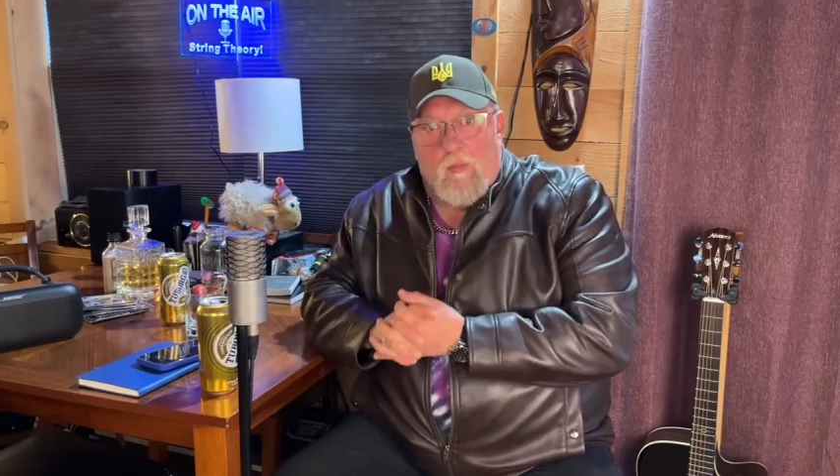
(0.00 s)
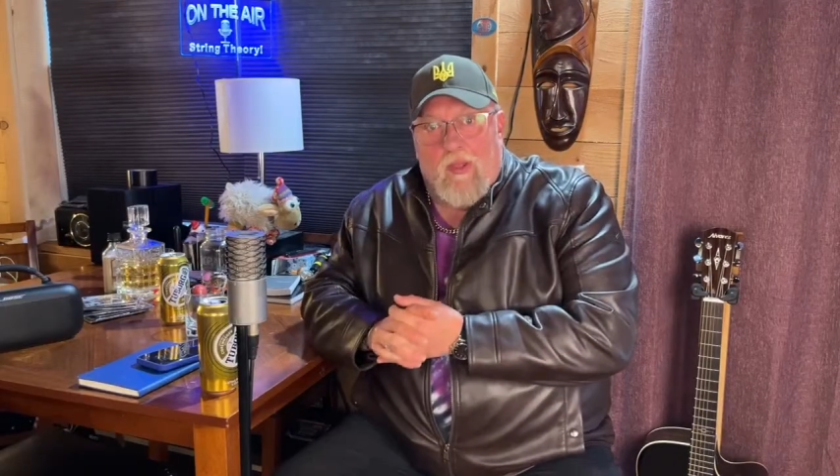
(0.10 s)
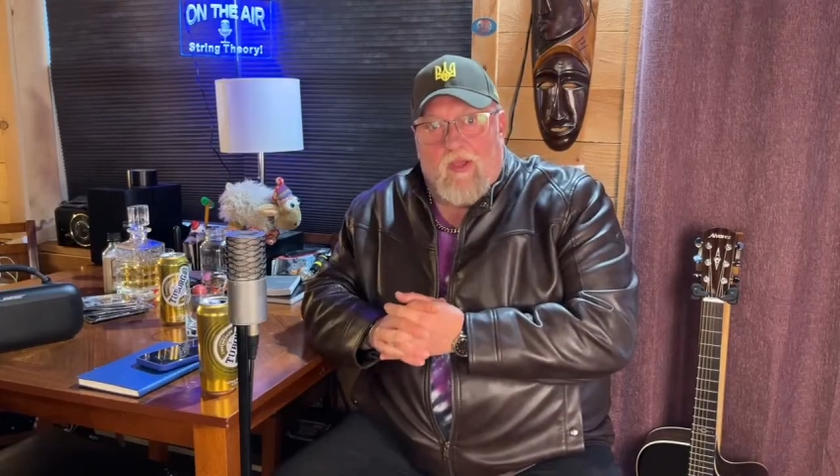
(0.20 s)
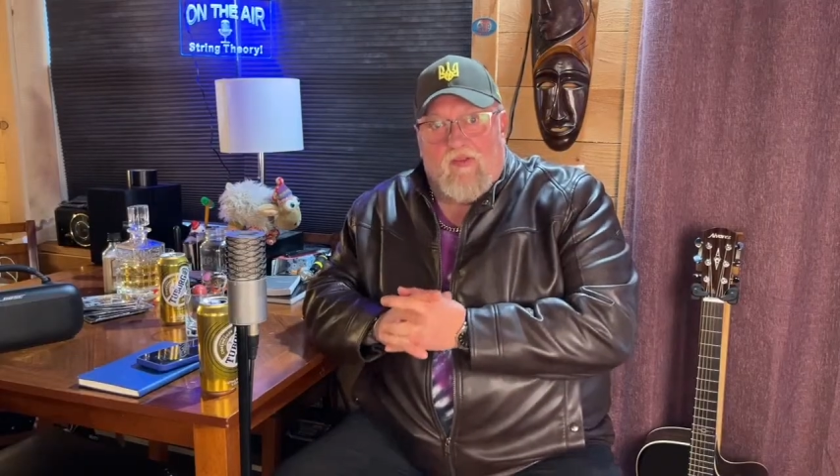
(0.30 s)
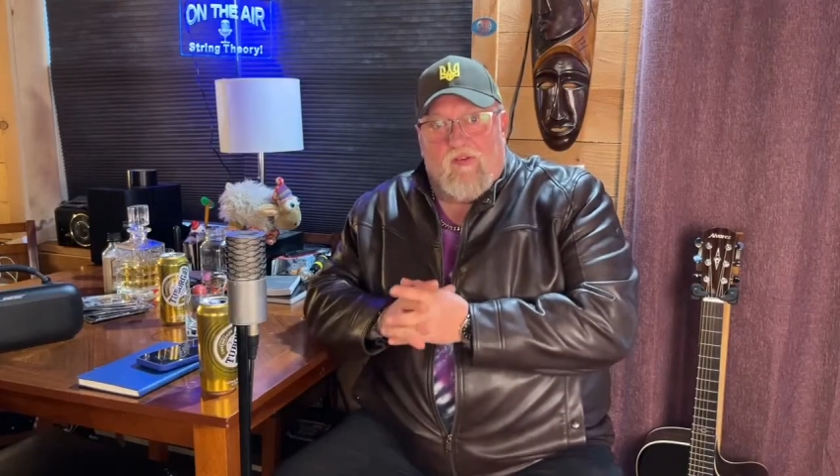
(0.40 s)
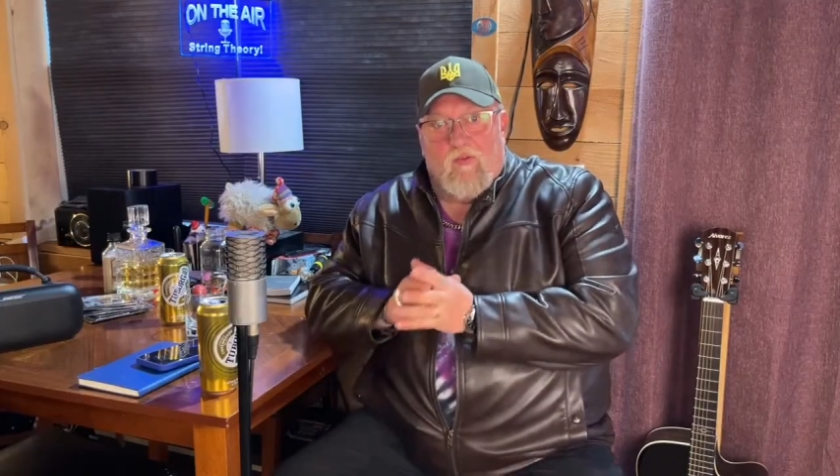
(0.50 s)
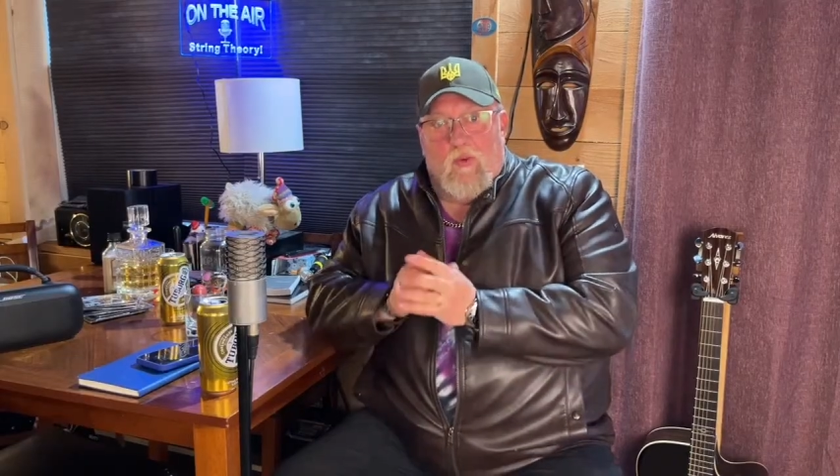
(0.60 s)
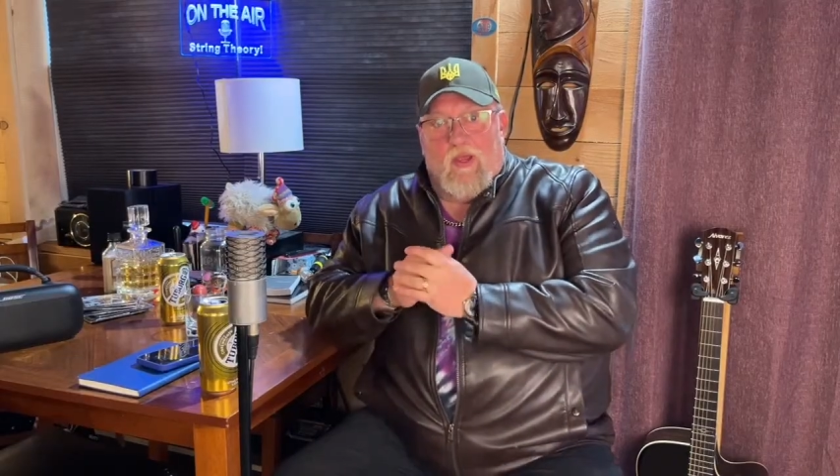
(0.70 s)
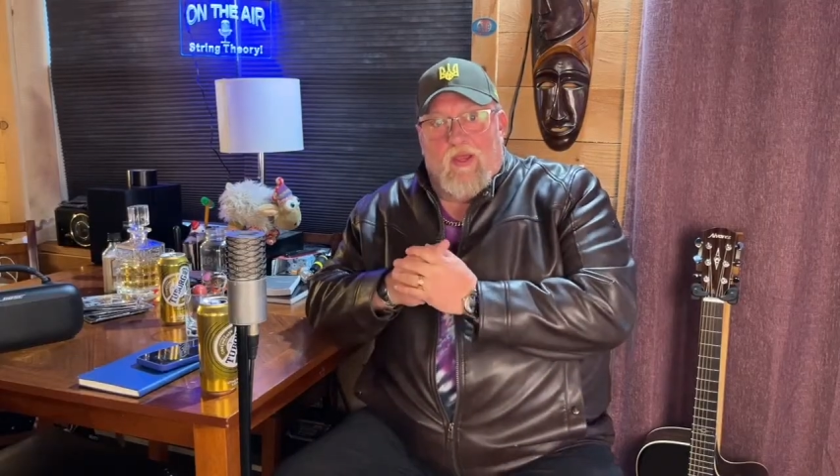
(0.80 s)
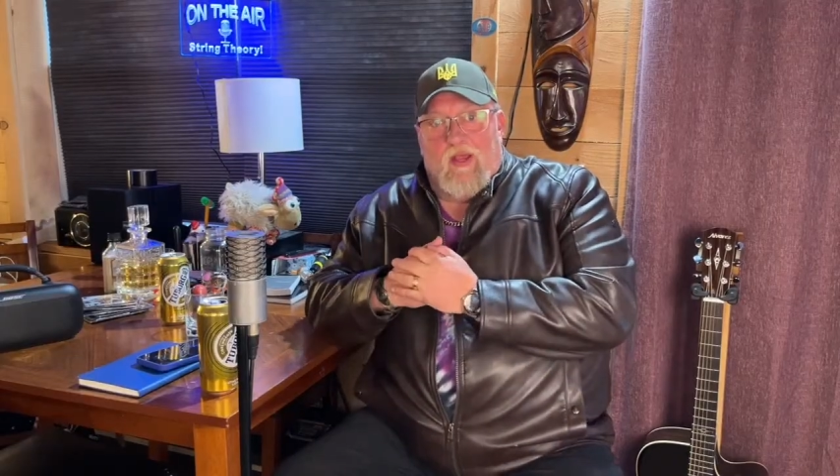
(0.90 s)
Picks,
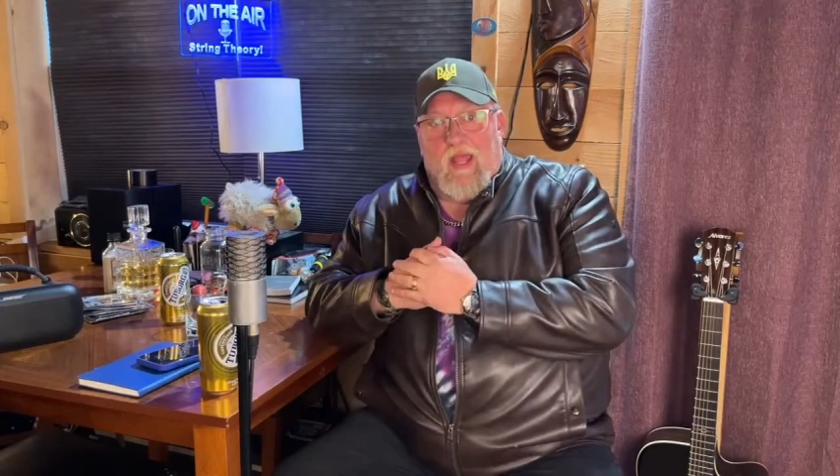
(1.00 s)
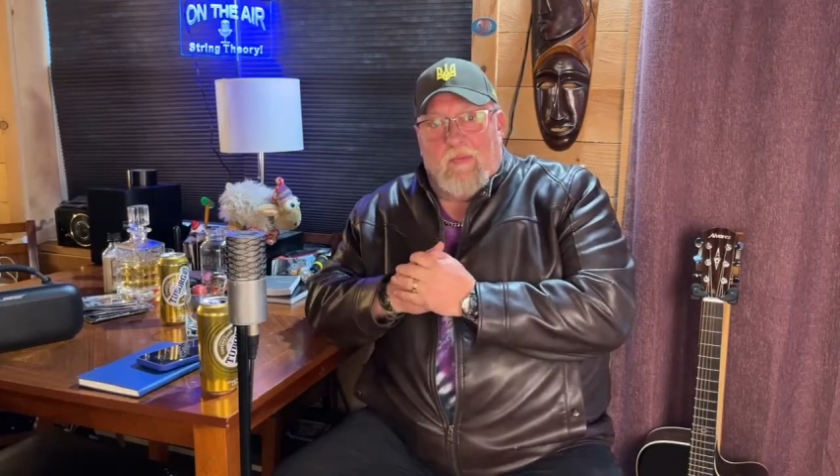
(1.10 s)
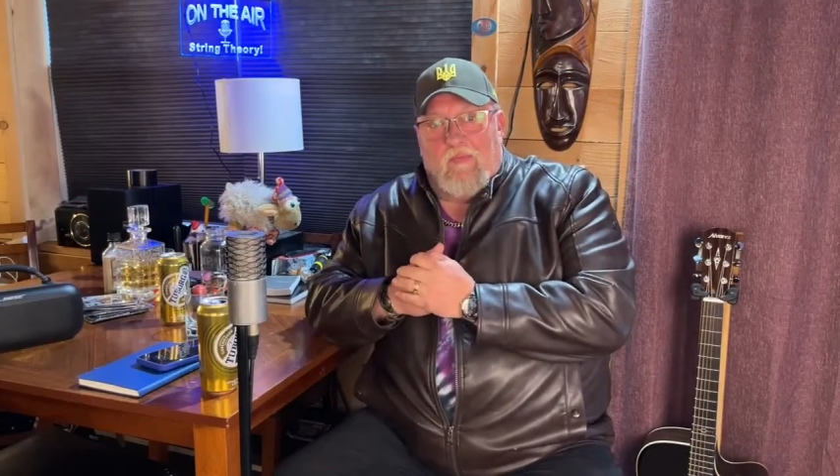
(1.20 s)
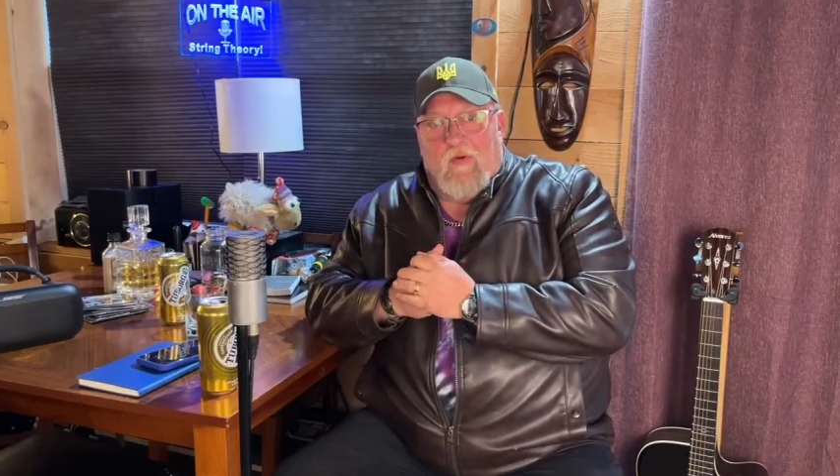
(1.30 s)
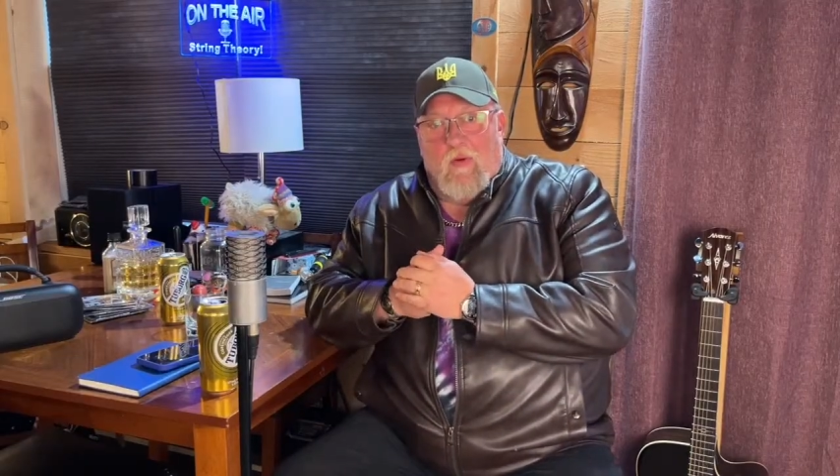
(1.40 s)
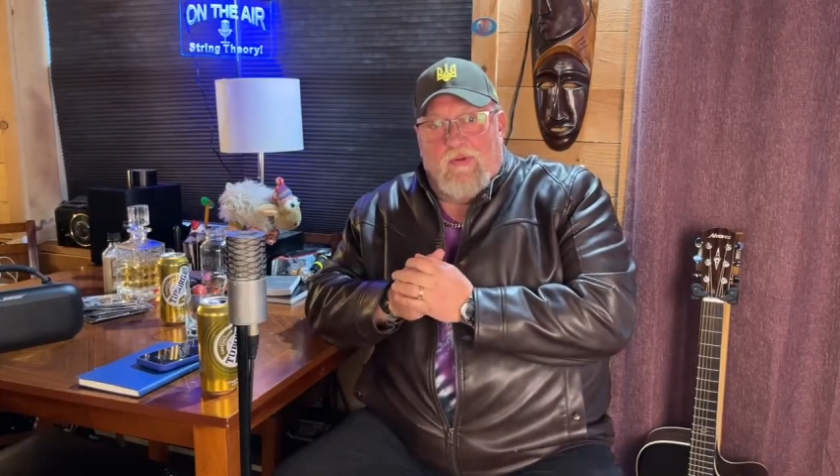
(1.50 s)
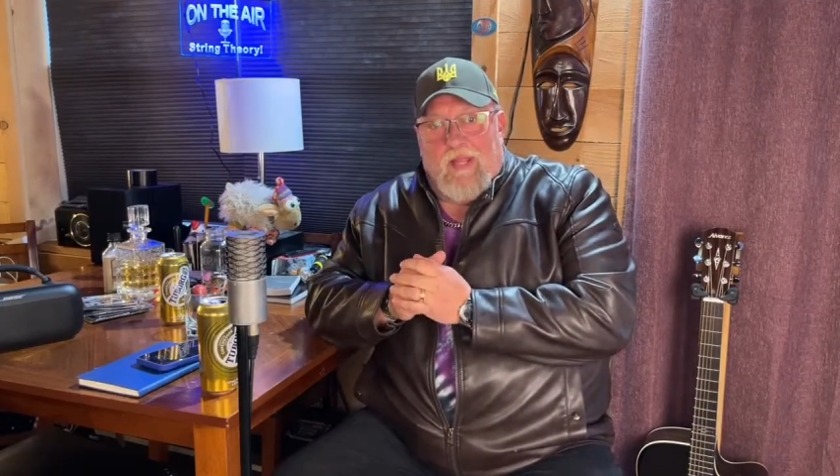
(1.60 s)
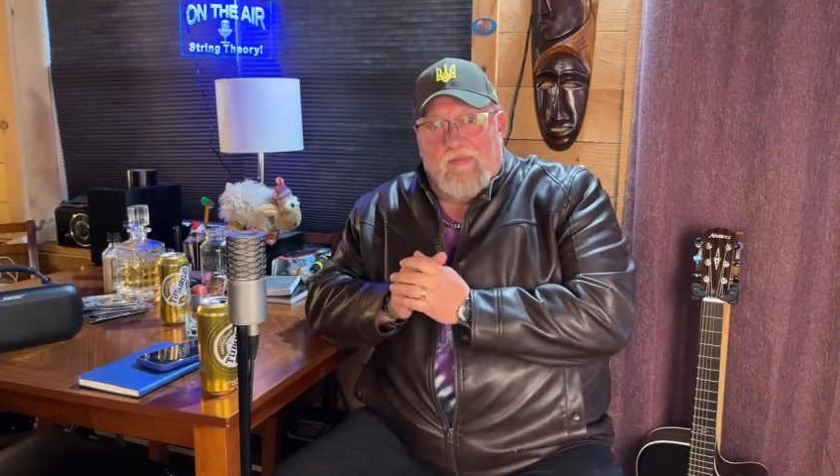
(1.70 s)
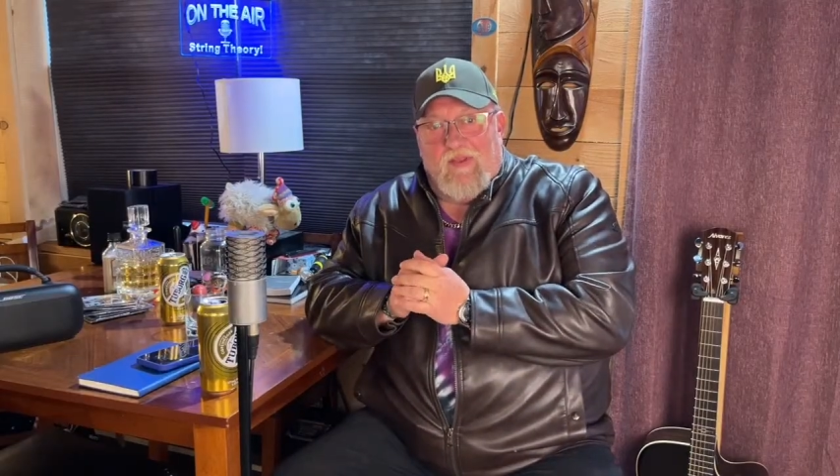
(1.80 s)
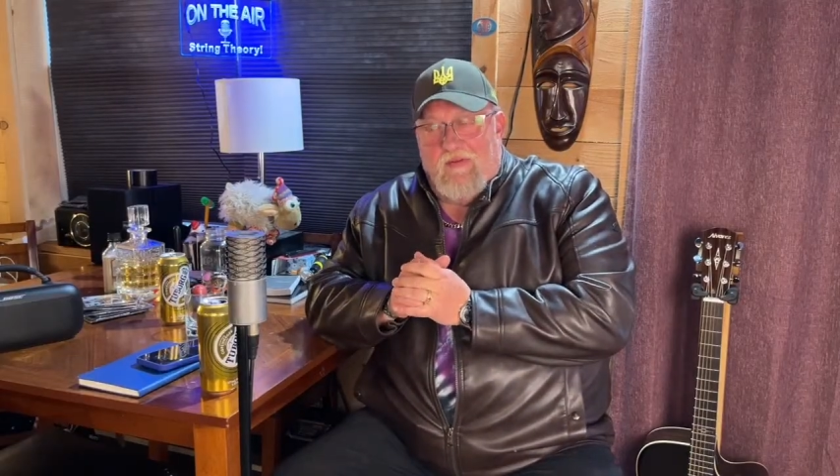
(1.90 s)
we got an Epiphone
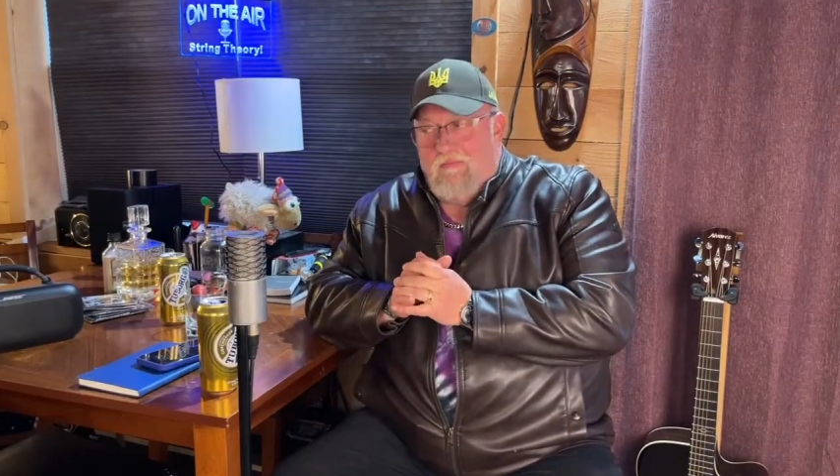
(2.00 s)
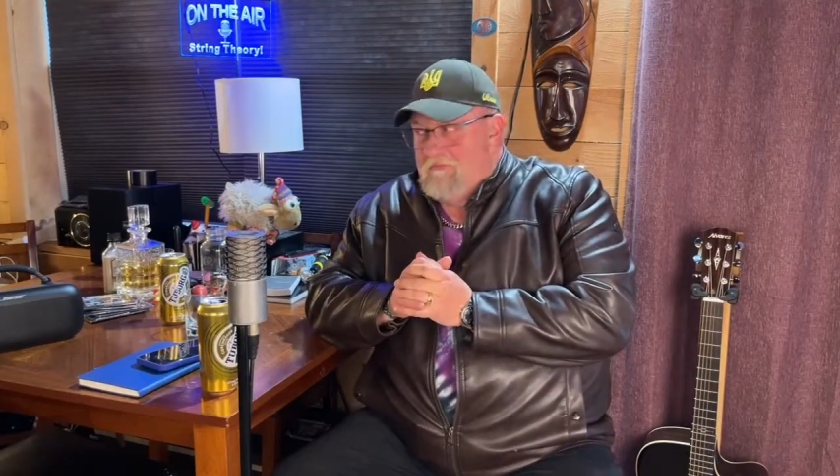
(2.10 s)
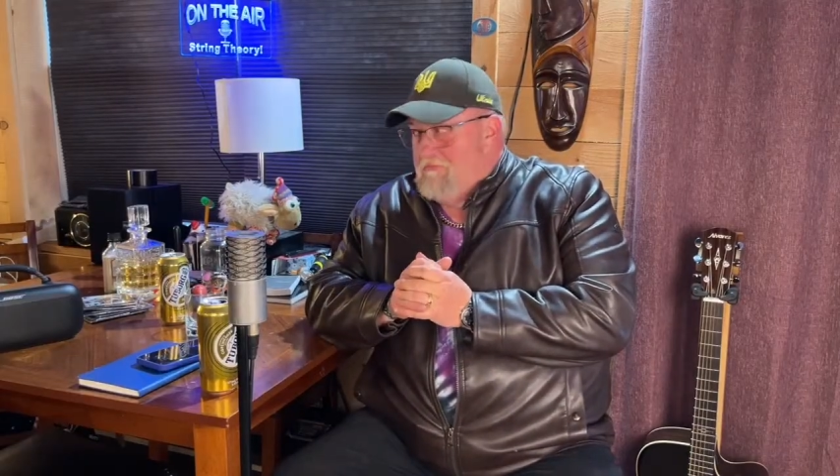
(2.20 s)
Gibson.